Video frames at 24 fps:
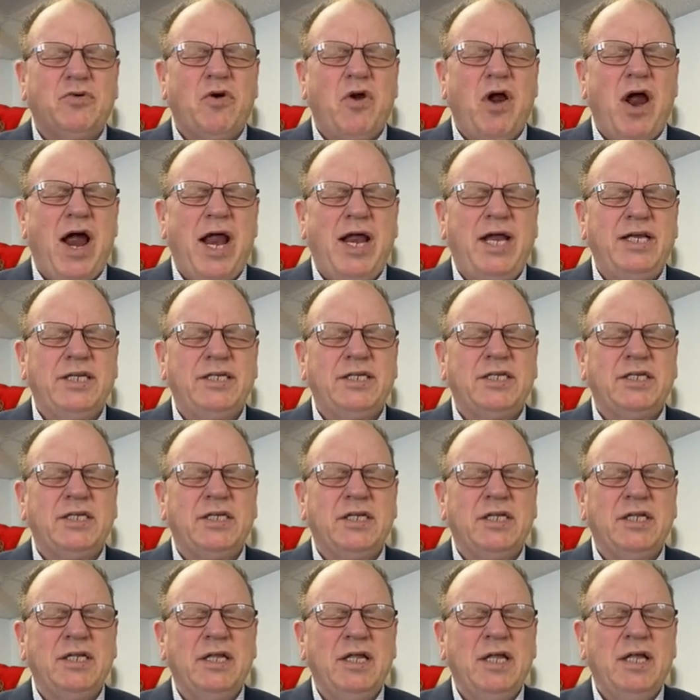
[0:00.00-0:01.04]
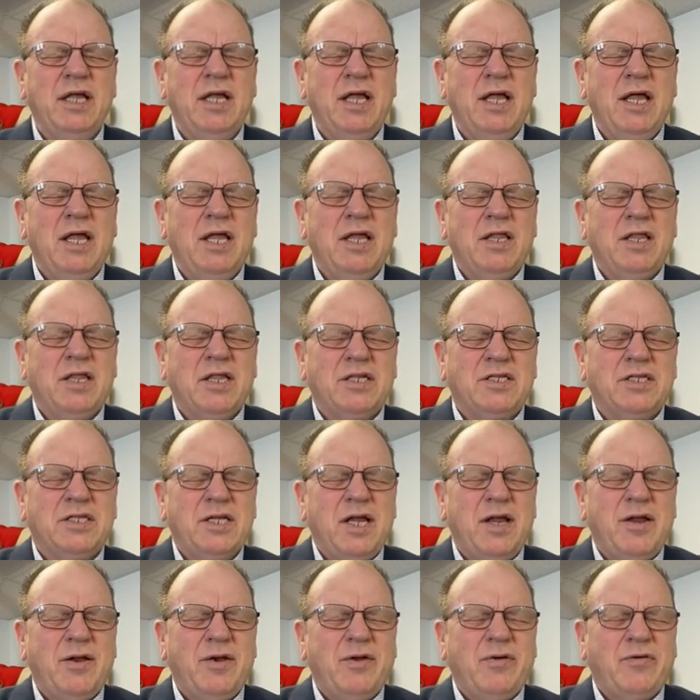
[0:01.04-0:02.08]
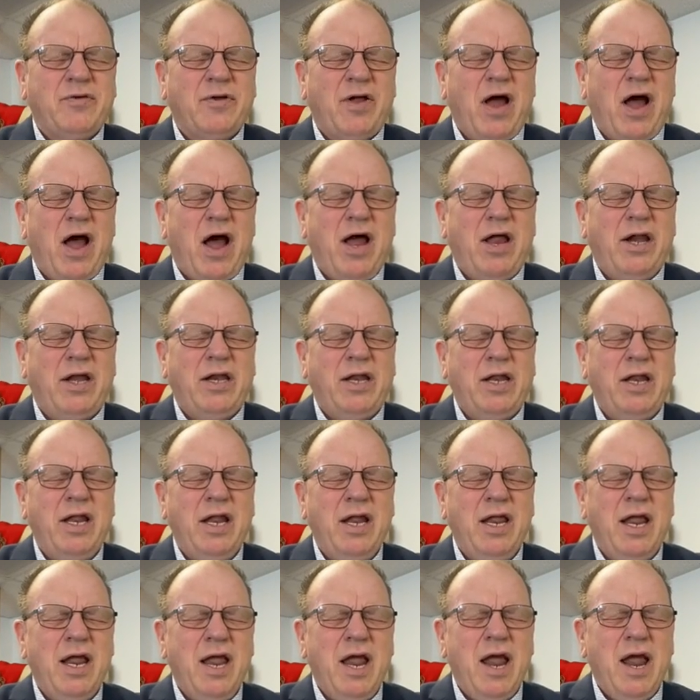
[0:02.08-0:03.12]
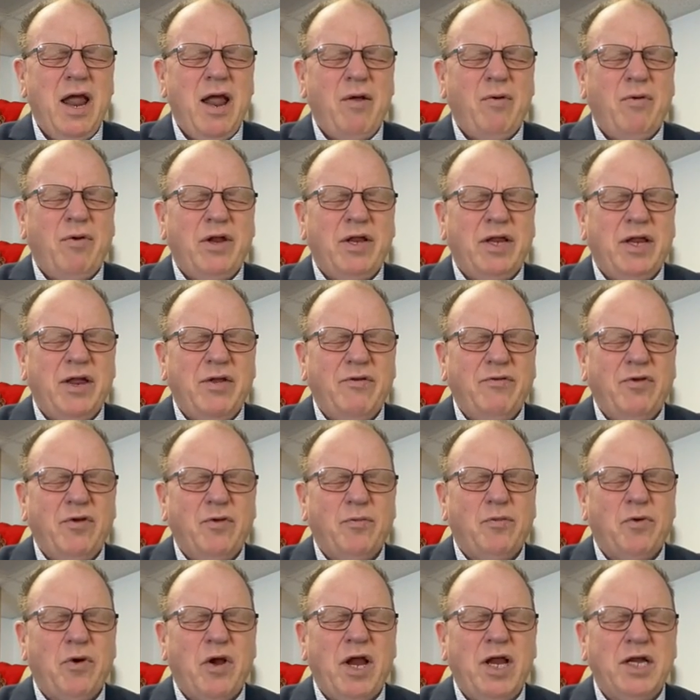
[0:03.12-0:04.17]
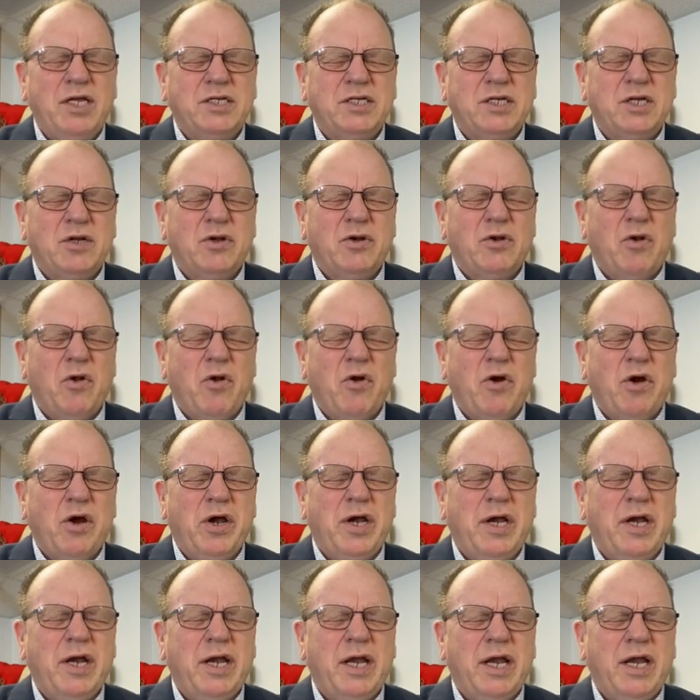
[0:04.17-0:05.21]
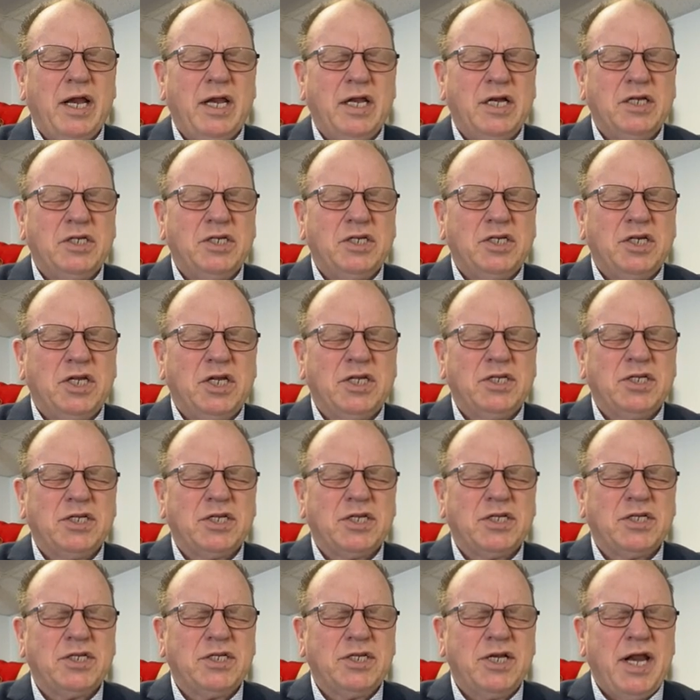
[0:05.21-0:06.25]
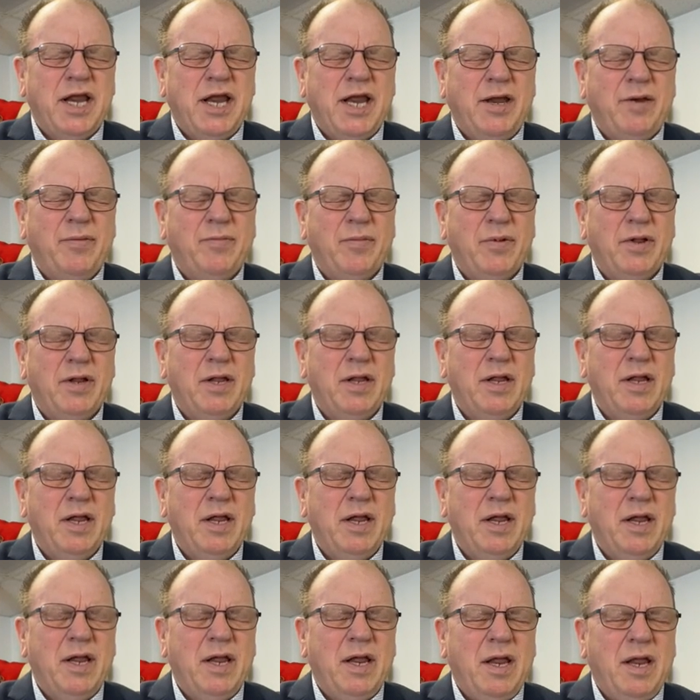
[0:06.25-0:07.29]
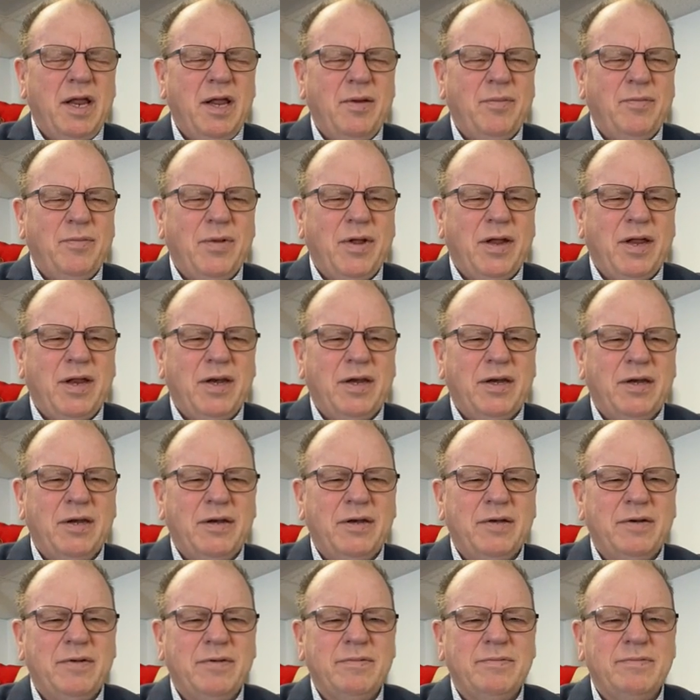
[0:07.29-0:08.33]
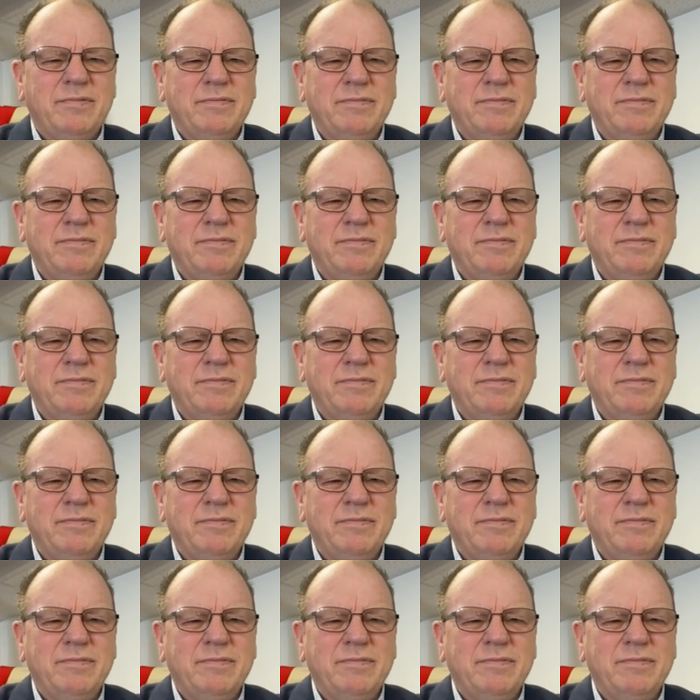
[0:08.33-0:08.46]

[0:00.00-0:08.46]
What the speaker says: Christ, the Son of God, and we give you praise and glory in Jesus' name. Amen.